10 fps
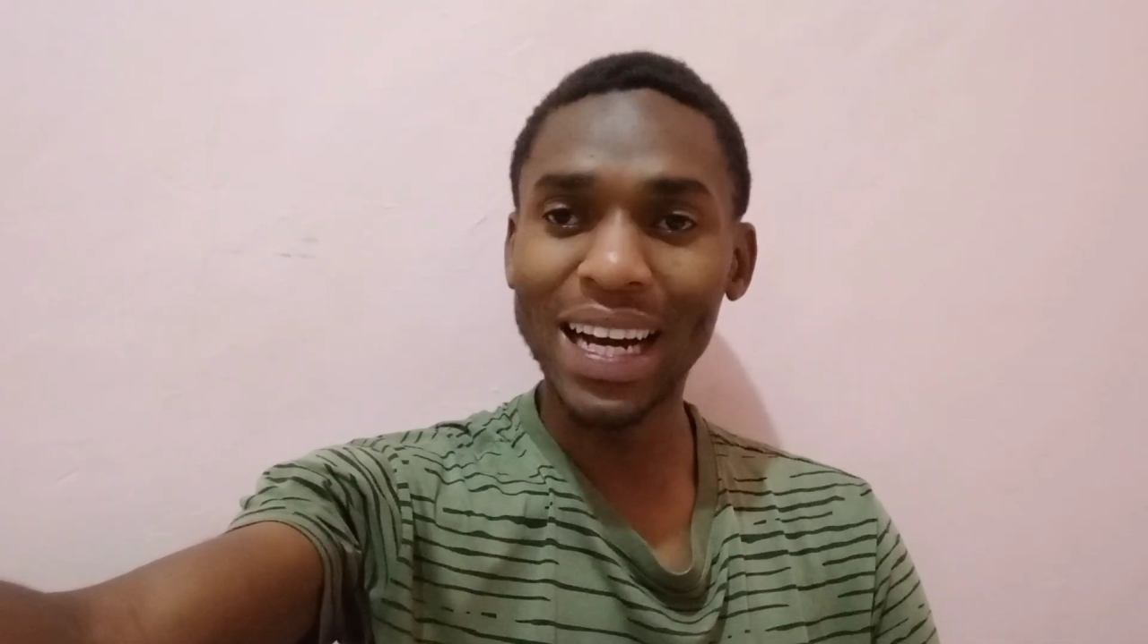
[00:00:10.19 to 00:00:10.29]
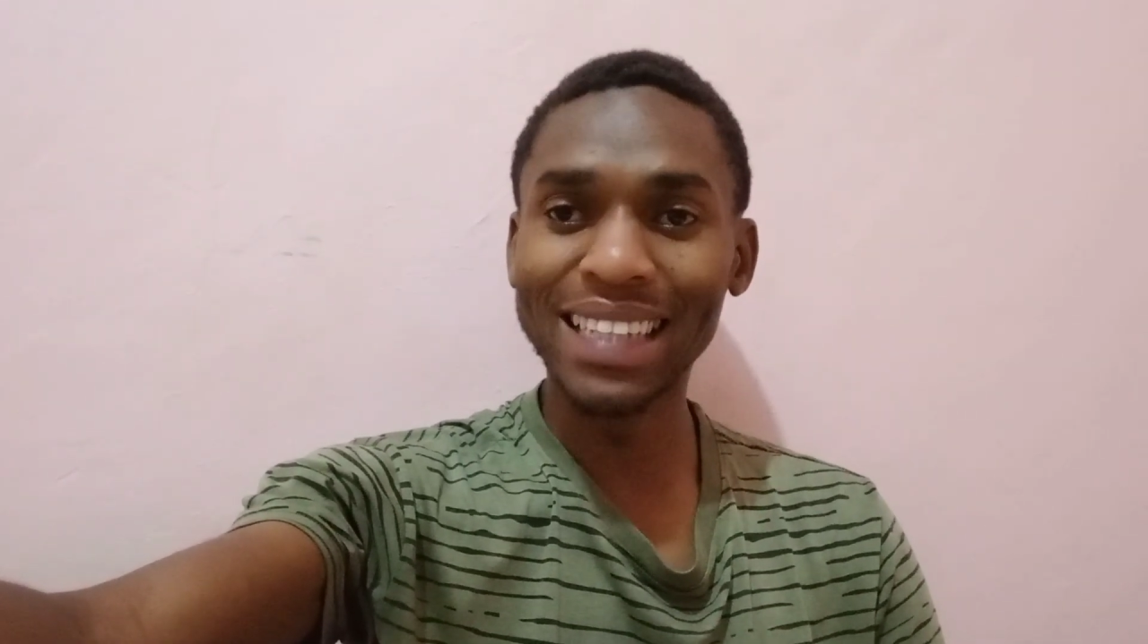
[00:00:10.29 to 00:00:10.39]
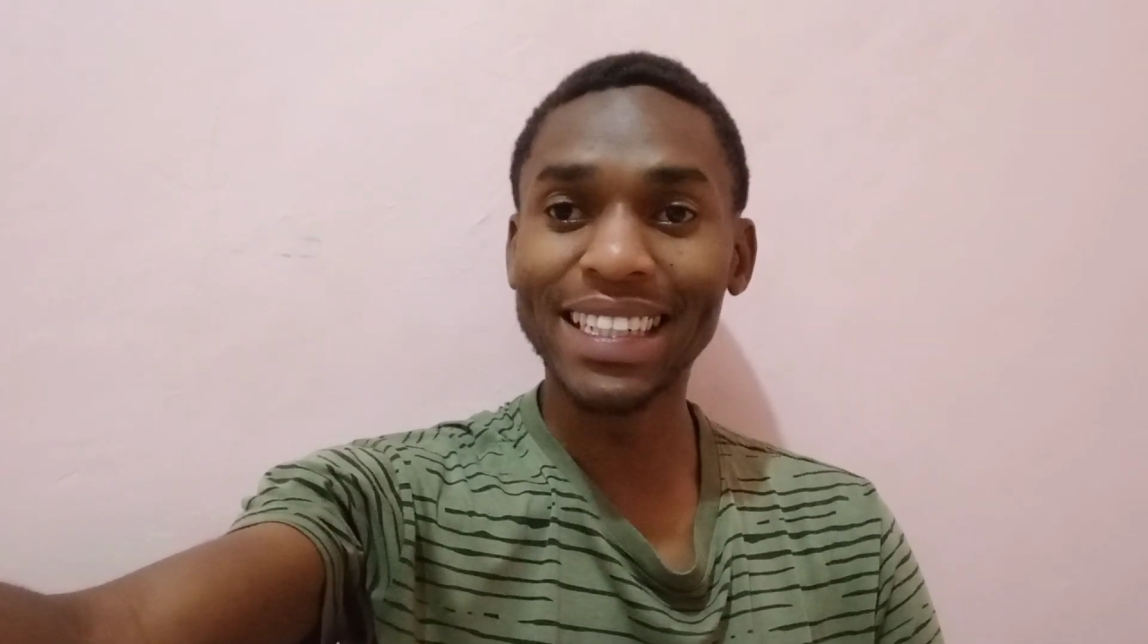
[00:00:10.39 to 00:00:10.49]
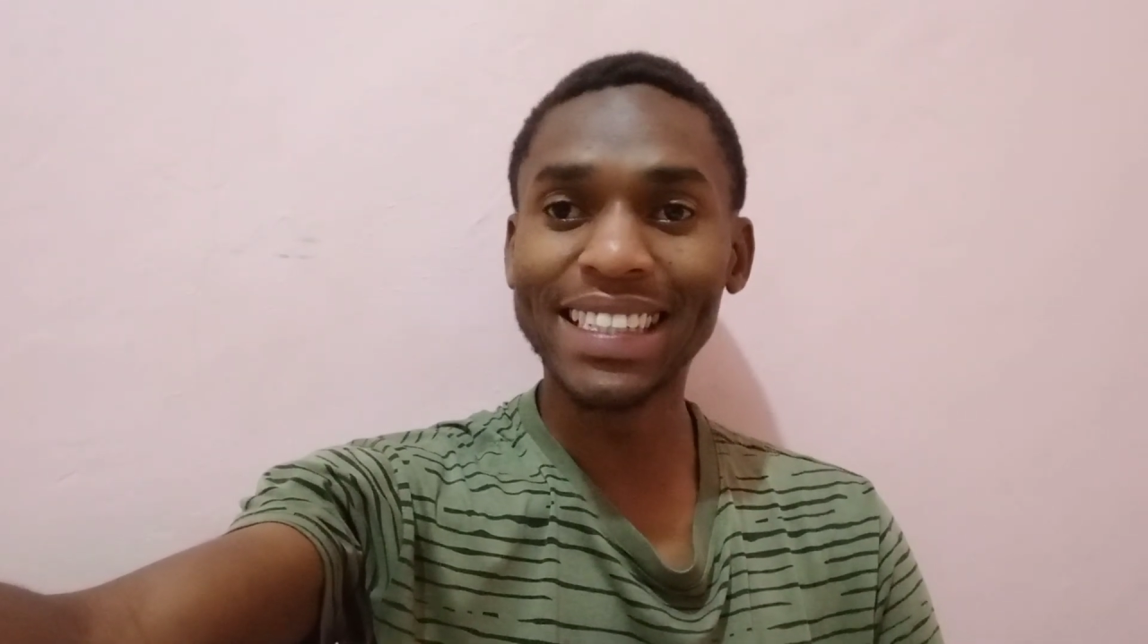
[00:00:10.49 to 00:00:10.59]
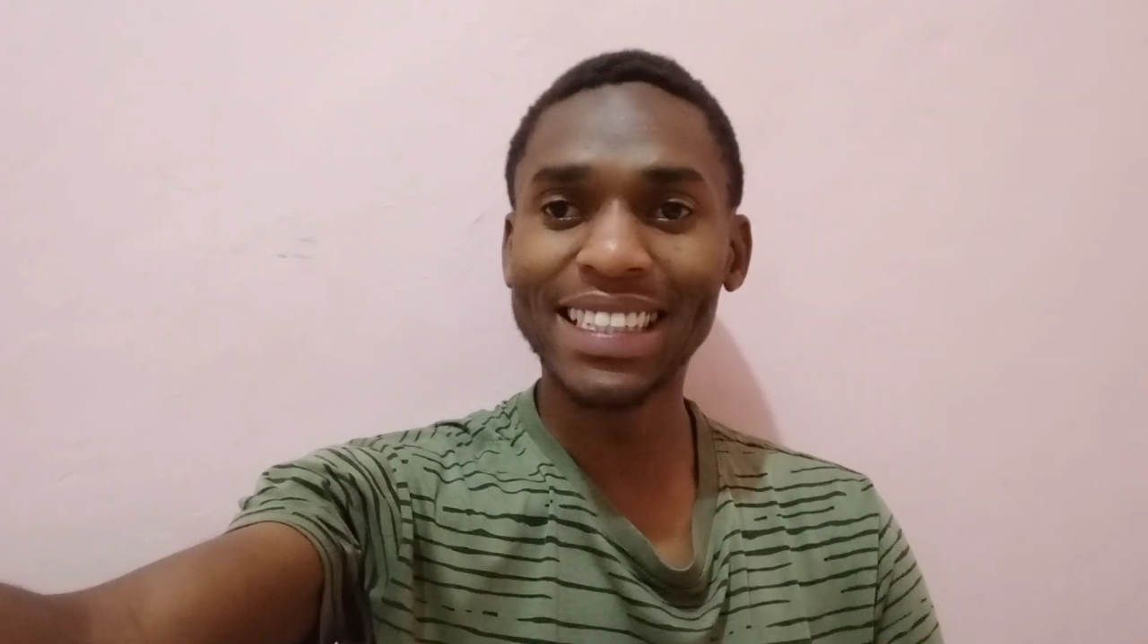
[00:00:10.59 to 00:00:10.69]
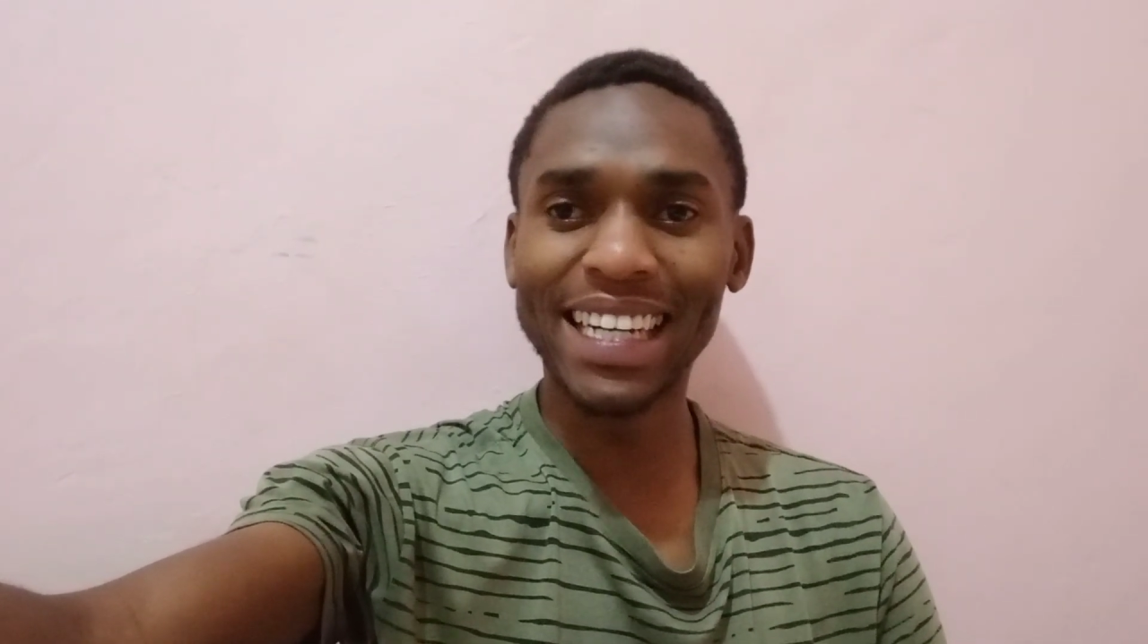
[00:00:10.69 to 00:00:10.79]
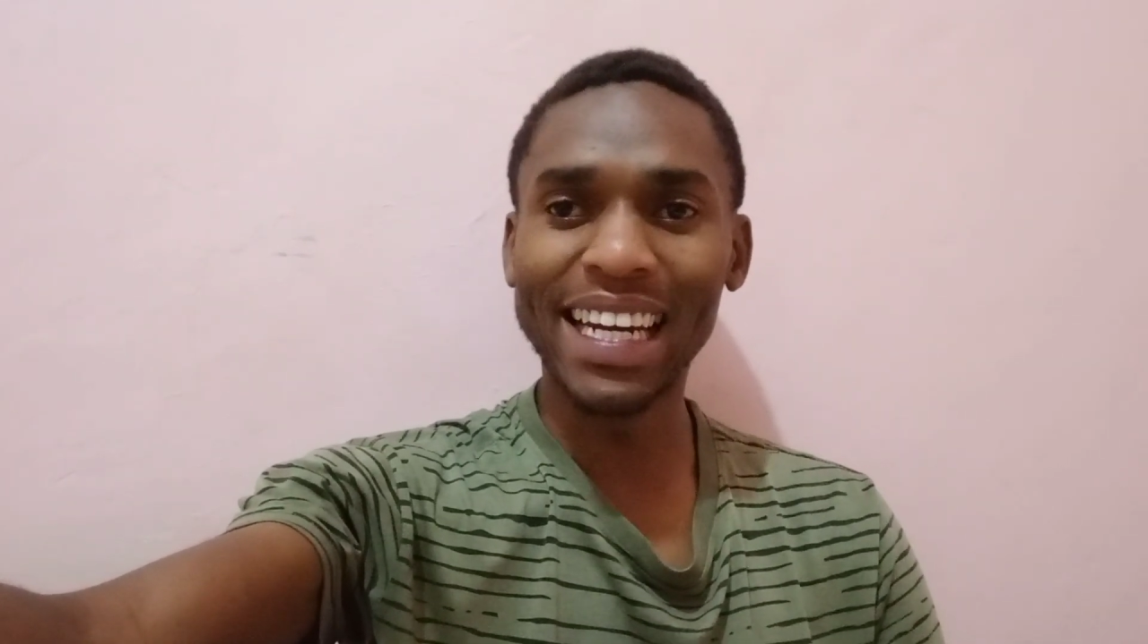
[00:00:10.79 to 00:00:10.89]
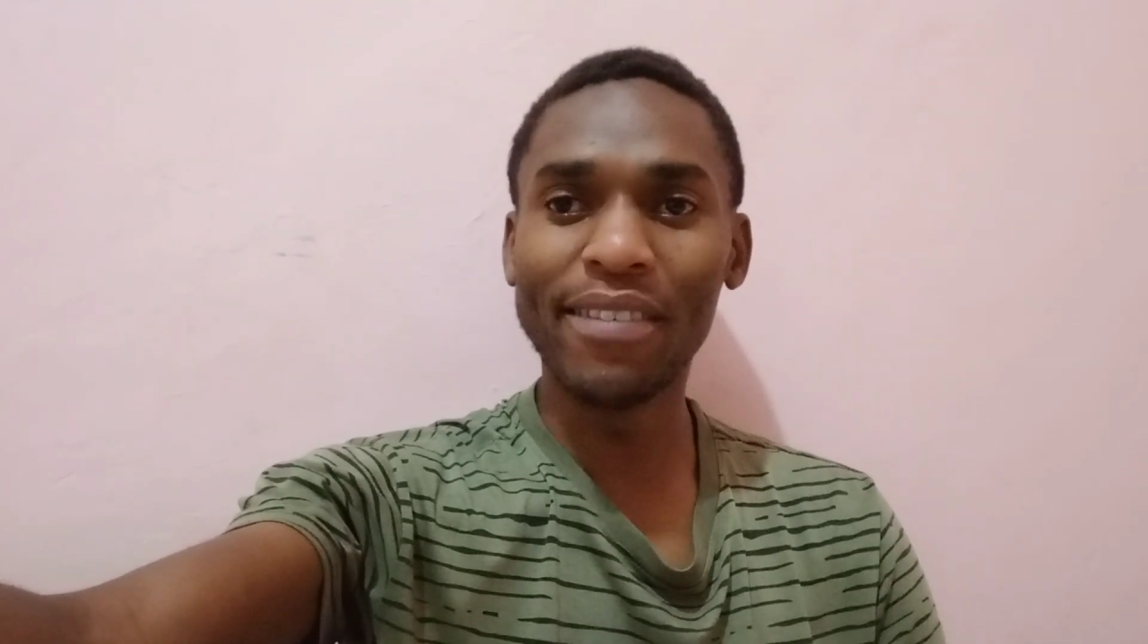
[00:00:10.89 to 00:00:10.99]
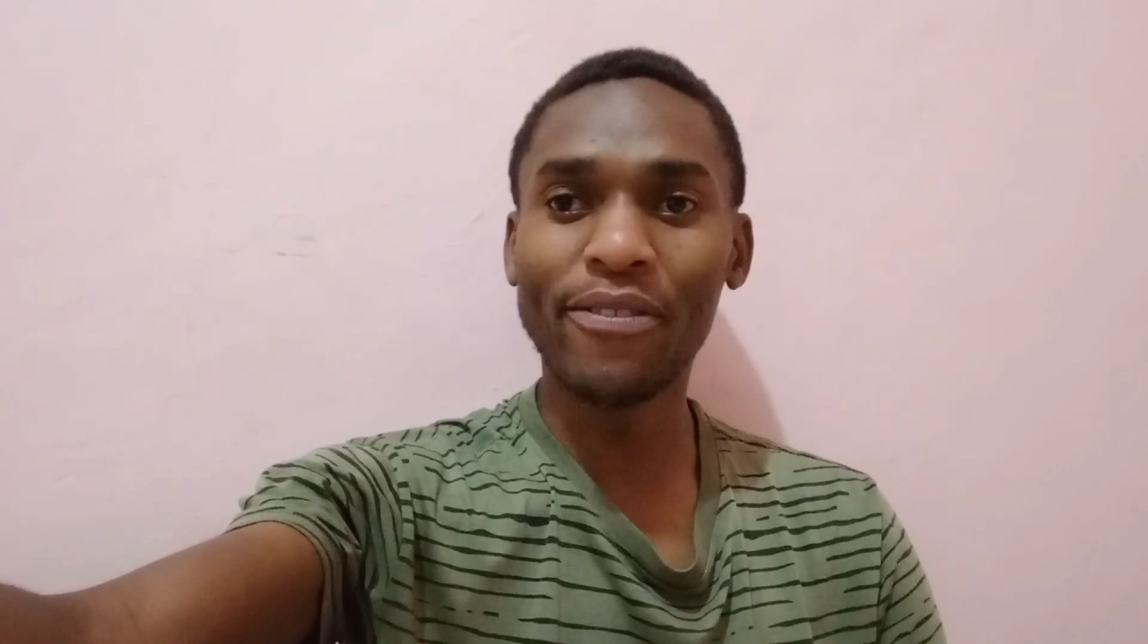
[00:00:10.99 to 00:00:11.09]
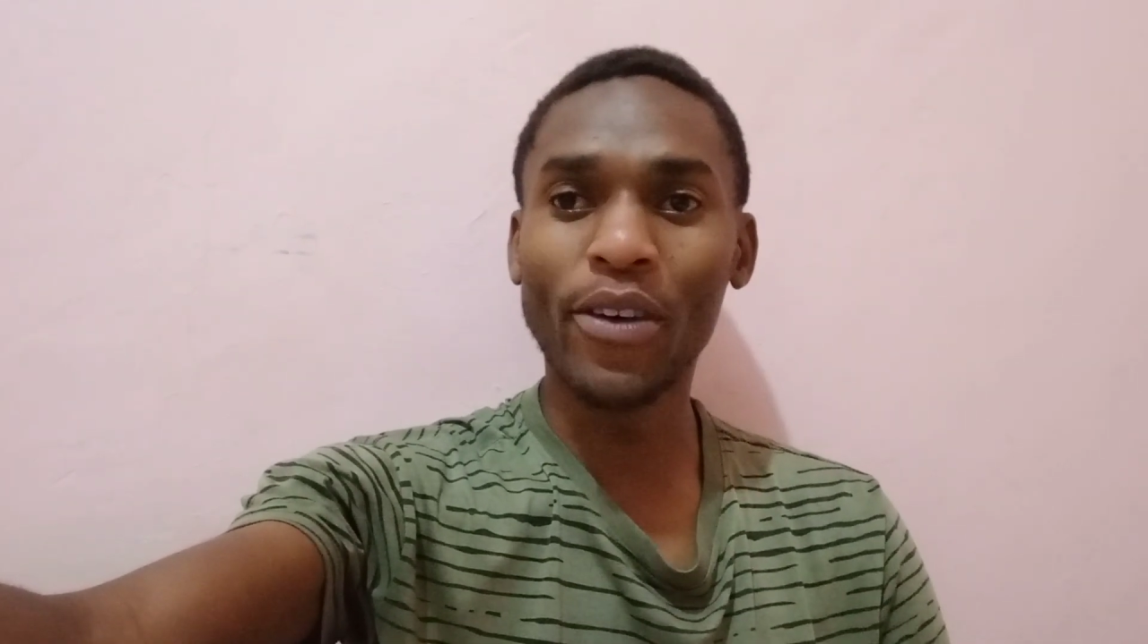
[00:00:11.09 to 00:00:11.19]
as a
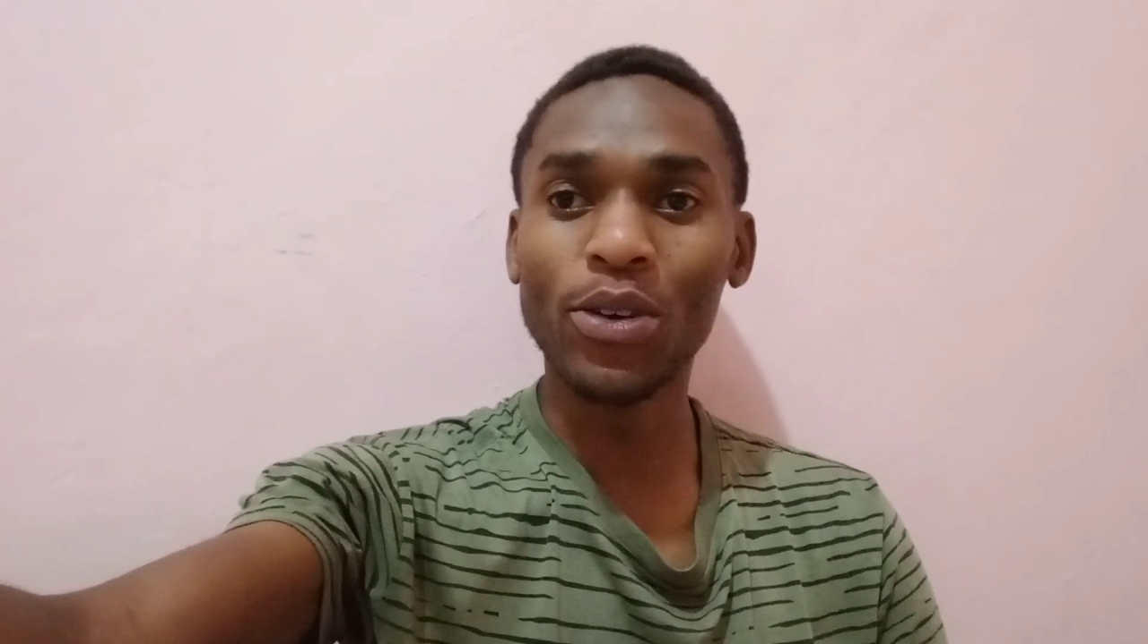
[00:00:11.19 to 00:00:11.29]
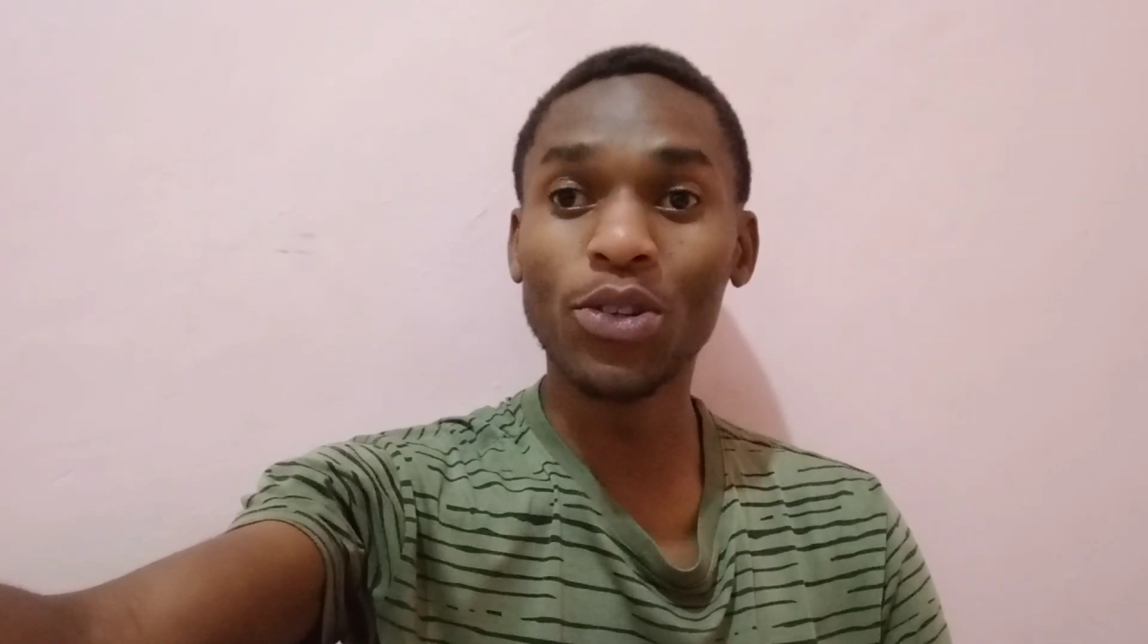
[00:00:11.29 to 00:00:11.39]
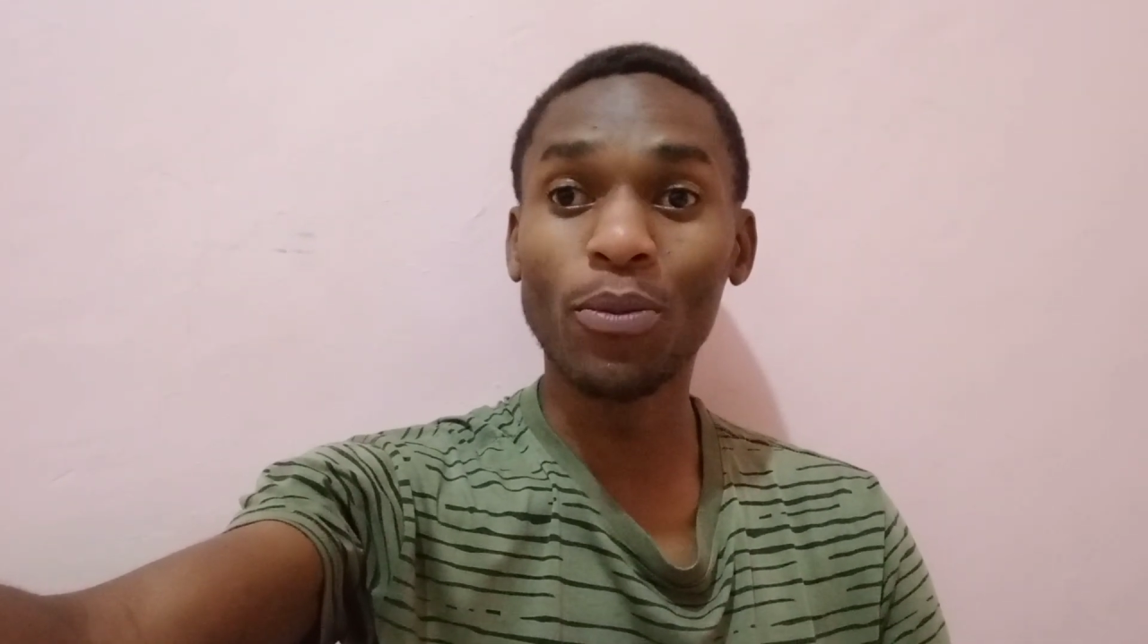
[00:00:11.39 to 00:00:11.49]
trader for you